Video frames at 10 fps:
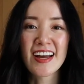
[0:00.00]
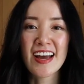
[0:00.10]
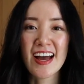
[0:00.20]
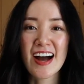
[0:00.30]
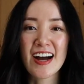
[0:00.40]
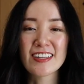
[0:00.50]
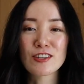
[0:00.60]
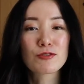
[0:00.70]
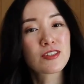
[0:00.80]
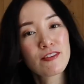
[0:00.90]

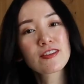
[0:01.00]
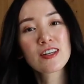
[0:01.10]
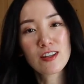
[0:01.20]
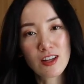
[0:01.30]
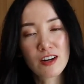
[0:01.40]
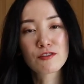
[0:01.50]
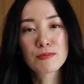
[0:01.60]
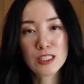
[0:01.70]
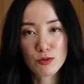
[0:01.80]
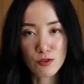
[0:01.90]
And there was definitely a lot of
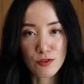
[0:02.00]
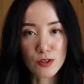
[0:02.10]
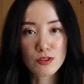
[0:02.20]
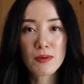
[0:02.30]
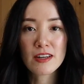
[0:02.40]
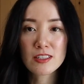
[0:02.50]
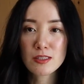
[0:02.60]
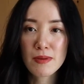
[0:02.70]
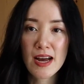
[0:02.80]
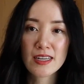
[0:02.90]
mixed reviews about
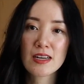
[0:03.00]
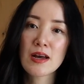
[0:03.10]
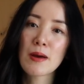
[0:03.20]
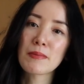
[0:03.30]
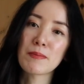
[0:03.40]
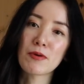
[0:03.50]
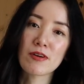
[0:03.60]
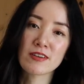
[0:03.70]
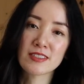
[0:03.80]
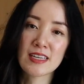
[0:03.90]
this bag. People
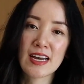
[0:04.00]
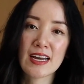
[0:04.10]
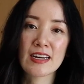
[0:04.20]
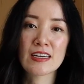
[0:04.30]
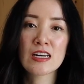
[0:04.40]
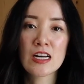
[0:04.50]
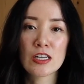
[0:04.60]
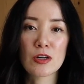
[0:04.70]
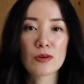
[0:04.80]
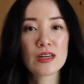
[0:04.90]
are saying,
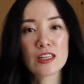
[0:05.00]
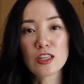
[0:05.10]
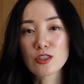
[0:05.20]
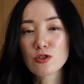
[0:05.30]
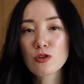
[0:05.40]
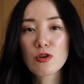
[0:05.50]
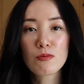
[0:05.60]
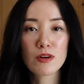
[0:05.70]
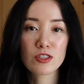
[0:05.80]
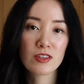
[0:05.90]
it looks too
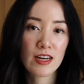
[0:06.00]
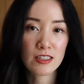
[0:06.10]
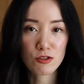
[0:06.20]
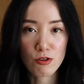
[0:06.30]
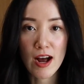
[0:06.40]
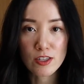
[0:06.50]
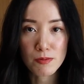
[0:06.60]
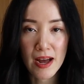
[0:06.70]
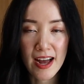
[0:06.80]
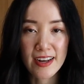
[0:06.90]
much like a
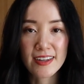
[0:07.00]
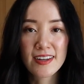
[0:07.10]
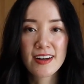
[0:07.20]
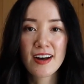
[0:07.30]
trash bag.